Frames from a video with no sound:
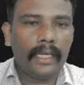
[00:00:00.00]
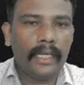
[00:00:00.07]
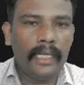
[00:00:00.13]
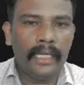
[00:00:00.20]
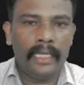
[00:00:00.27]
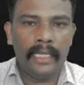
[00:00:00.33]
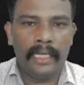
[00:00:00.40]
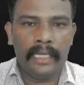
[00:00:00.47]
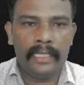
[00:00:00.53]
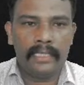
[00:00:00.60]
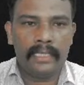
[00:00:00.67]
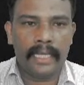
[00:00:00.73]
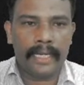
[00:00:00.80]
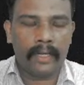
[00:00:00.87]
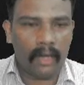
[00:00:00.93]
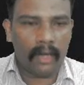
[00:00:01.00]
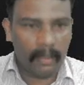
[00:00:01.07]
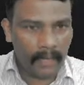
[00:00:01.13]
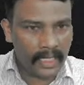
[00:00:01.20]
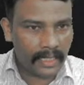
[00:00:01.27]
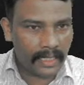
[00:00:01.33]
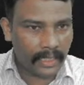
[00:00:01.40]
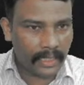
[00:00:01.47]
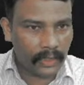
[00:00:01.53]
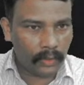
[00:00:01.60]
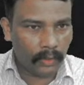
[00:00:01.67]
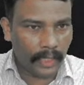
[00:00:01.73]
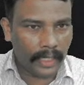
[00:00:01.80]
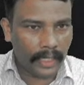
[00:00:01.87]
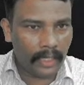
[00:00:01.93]
he is the economist
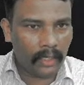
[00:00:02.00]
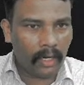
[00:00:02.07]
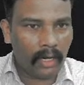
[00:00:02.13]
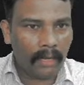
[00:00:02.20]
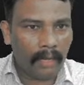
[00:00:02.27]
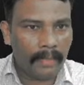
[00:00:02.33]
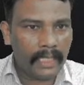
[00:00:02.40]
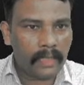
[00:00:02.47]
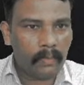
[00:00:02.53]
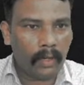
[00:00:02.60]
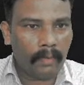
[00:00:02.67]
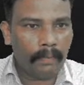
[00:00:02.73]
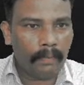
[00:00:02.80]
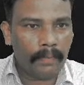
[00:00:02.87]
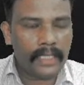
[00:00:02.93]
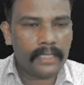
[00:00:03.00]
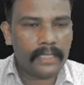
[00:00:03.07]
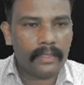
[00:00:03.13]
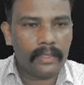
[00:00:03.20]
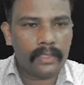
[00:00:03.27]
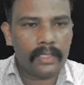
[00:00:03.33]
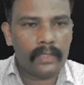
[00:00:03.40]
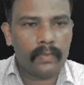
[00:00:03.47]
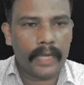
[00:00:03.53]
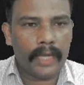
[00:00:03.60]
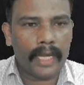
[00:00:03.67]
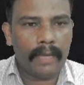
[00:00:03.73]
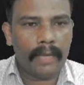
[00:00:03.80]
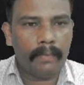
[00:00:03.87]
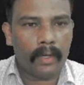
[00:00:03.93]
actually economics for peace this is
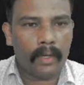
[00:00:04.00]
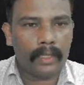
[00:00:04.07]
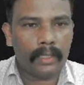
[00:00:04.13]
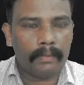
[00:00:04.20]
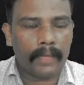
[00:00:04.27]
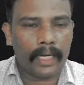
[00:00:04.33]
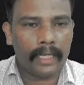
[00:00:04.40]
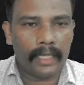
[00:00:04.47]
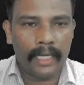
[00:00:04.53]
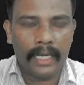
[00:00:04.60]
very important part